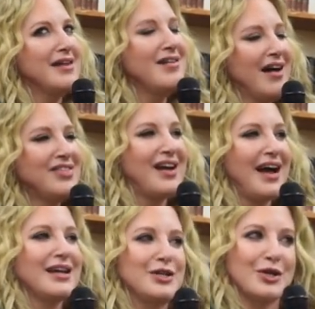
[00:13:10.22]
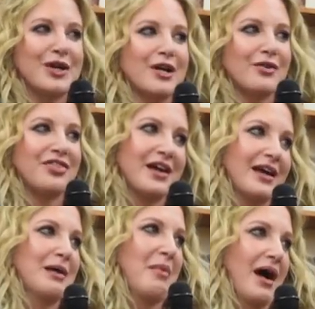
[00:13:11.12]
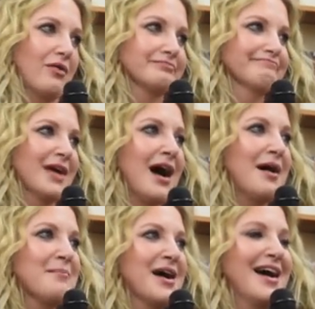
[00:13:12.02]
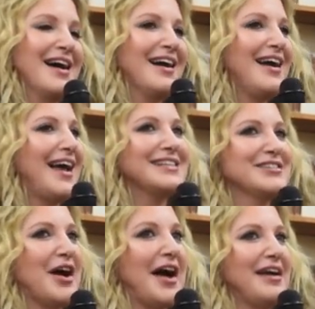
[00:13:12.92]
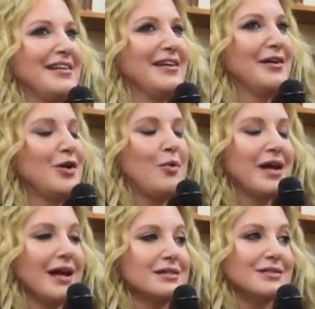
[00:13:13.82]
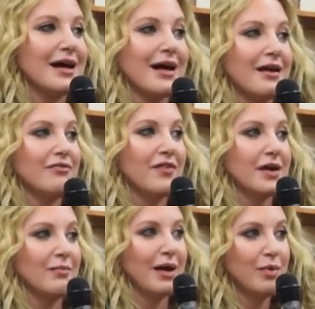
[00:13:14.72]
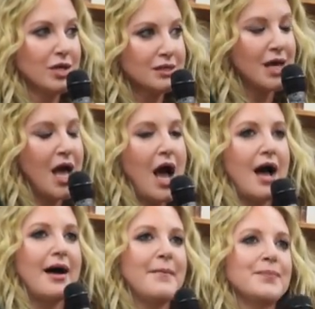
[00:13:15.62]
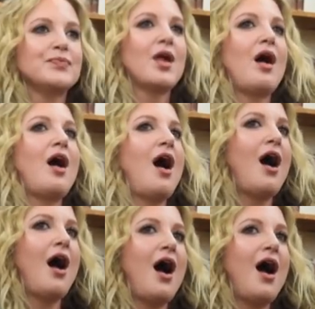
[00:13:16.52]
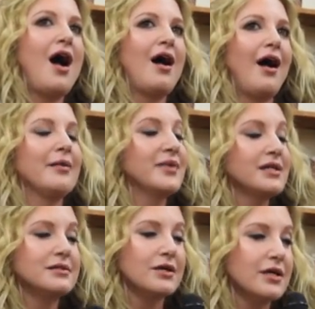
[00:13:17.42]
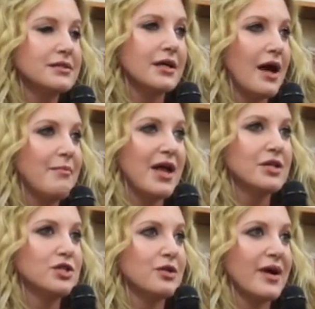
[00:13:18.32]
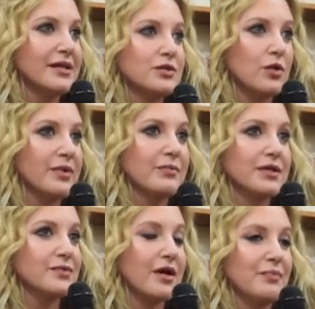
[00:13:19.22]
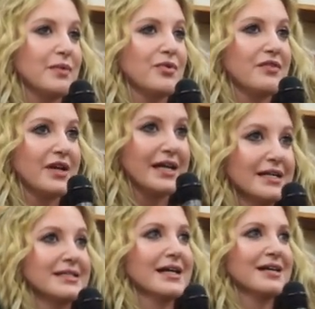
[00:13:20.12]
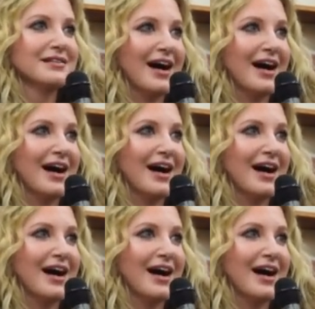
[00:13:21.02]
Not the kind of dirty you're thinking about. It's not. Nobody has that kind of fun in my books. I mean, seriously, I managed to write so many books without people even kissing.